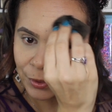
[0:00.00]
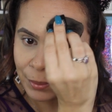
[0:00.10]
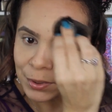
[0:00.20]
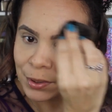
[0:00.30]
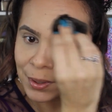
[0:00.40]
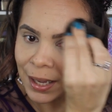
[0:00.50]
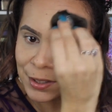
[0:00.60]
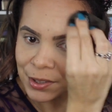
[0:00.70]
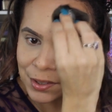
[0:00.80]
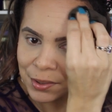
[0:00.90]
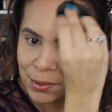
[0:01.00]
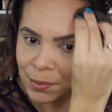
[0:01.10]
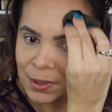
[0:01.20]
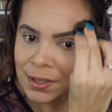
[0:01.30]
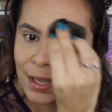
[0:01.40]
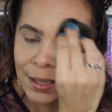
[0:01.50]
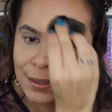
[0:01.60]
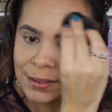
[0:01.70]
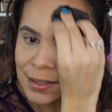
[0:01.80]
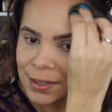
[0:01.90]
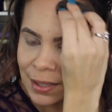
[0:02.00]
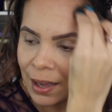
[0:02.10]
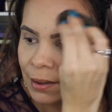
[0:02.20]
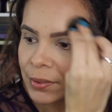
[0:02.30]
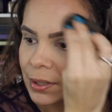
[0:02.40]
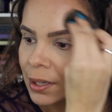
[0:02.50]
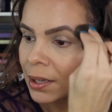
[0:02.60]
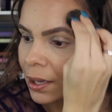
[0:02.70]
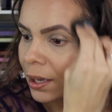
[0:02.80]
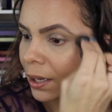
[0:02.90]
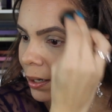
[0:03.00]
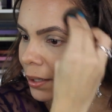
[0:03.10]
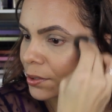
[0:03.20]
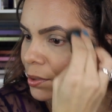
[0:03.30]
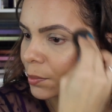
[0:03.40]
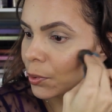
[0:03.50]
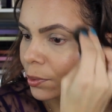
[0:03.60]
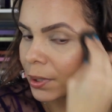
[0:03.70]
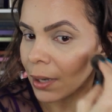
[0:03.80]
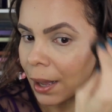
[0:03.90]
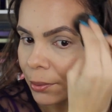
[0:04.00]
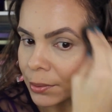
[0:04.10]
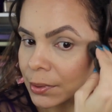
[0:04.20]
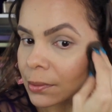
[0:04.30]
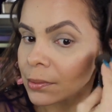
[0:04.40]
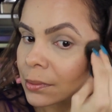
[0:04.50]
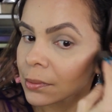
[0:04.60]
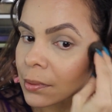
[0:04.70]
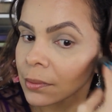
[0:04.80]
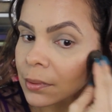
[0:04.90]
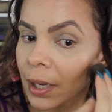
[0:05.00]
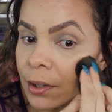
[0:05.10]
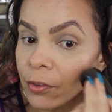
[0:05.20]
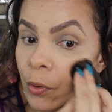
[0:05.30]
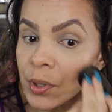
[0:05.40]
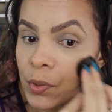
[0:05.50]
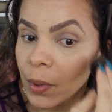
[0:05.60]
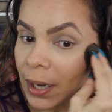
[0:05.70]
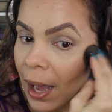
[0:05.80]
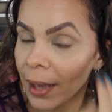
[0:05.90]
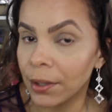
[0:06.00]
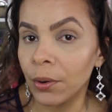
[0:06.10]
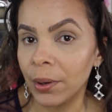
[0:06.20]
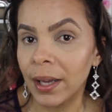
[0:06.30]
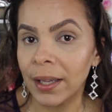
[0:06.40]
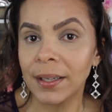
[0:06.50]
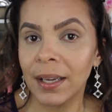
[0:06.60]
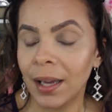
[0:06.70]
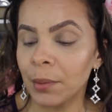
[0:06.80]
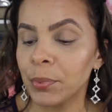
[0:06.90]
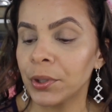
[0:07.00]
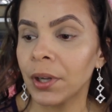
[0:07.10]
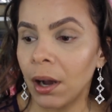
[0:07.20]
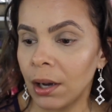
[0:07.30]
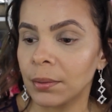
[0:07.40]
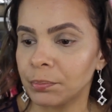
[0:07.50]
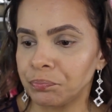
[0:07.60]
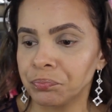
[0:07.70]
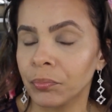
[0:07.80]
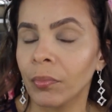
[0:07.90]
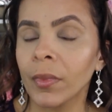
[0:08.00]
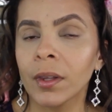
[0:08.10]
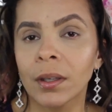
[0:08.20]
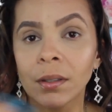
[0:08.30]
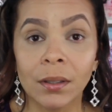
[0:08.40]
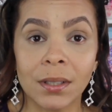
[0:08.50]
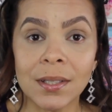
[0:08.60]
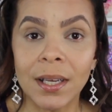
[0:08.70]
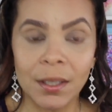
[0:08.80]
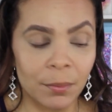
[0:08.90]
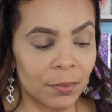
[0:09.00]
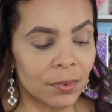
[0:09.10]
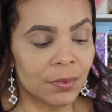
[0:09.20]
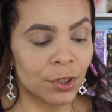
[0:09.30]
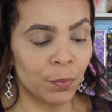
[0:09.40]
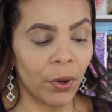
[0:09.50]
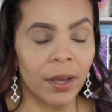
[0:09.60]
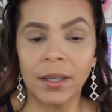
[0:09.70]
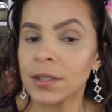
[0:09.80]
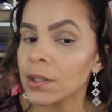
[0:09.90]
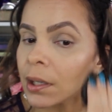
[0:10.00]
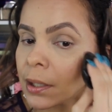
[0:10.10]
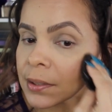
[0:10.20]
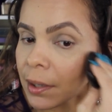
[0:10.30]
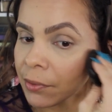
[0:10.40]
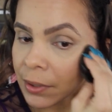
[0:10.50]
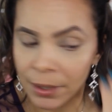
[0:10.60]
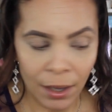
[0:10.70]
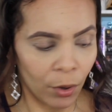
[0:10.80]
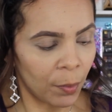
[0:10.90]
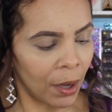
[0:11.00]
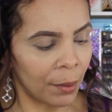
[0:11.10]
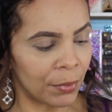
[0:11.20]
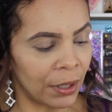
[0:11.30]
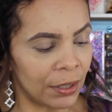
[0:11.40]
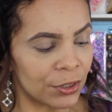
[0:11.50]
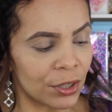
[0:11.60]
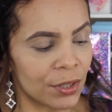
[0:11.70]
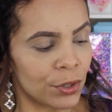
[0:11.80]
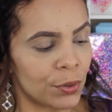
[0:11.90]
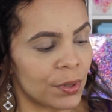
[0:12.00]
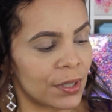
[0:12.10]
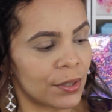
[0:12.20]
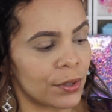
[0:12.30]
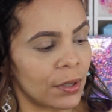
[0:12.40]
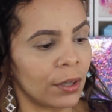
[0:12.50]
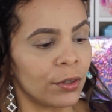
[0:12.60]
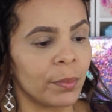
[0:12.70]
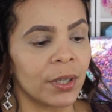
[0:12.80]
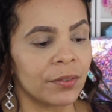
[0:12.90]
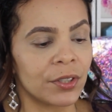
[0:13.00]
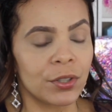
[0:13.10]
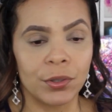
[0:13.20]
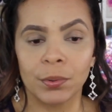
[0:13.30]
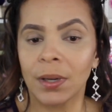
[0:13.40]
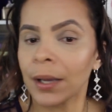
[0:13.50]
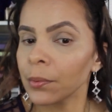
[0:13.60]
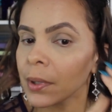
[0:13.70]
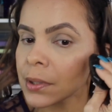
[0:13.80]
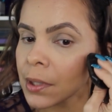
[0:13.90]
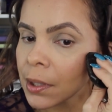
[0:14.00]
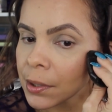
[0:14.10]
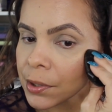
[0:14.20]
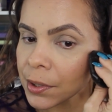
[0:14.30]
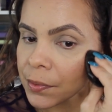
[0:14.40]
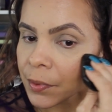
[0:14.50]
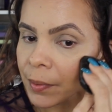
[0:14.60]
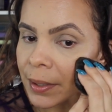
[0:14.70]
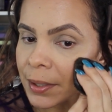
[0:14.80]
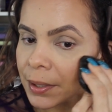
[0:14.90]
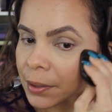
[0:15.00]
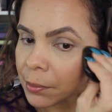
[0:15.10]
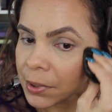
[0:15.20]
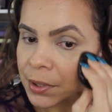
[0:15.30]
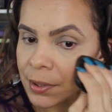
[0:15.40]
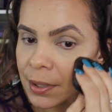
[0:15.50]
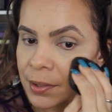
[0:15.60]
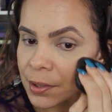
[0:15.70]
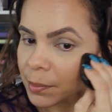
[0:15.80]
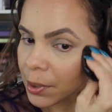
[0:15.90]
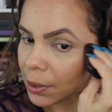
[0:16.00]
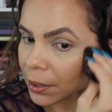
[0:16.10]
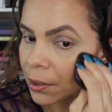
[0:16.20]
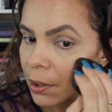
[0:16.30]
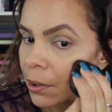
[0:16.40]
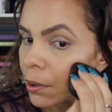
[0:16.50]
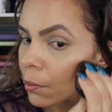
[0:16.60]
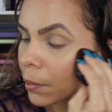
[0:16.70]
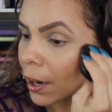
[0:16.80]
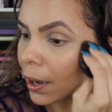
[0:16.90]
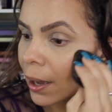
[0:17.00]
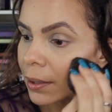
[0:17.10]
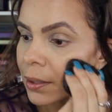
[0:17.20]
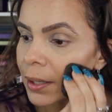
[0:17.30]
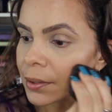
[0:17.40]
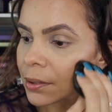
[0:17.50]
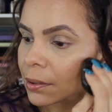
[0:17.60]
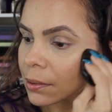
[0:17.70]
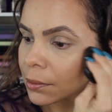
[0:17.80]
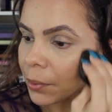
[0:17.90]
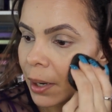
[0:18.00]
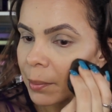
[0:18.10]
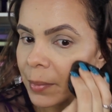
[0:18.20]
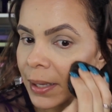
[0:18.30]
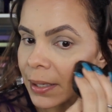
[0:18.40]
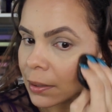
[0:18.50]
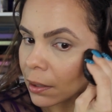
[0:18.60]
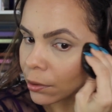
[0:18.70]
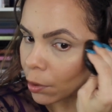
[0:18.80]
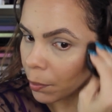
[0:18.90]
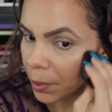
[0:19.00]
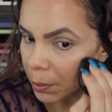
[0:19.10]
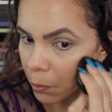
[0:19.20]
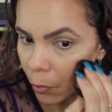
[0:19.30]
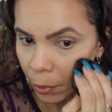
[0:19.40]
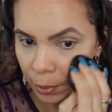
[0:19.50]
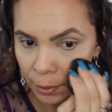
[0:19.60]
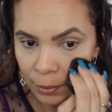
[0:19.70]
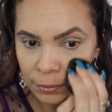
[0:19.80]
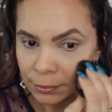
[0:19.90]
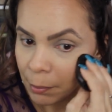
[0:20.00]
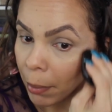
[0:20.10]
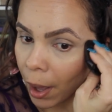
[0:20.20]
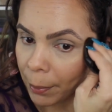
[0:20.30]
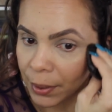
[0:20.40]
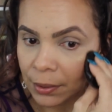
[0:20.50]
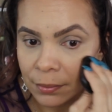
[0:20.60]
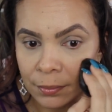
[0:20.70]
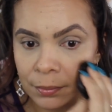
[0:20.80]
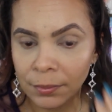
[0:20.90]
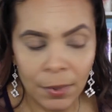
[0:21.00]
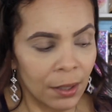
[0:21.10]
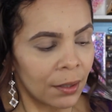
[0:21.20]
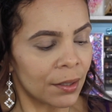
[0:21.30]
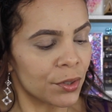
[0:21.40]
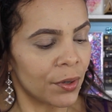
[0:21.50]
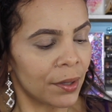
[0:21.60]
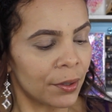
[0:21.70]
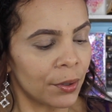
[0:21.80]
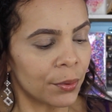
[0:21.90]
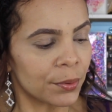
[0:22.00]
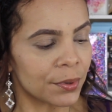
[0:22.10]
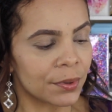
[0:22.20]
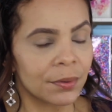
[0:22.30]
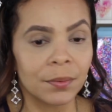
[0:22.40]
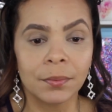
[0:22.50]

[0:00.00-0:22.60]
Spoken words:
you ever do that, just use one side that doesn't have it and like smooth it out. And of course, when I go ahead and I put the setting spray, it's gonna definitely help. I'm gonna just use a little bit of these two light ones just for right here, which tends to be like where I highlight, where I make it a little bit more popping. Let's try the nose.